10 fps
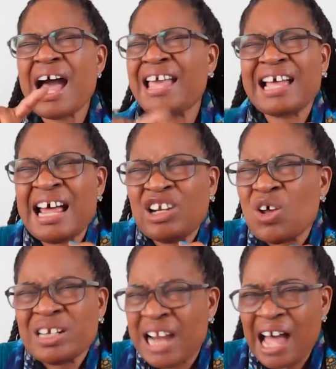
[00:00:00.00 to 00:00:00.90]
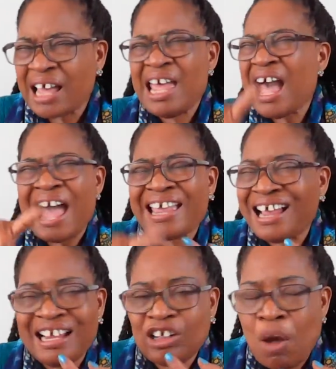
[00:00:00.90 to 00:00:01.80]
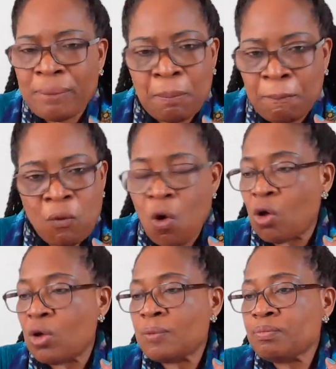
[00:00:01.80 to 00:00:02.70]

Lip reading: I cannot lack. I cannot be poor.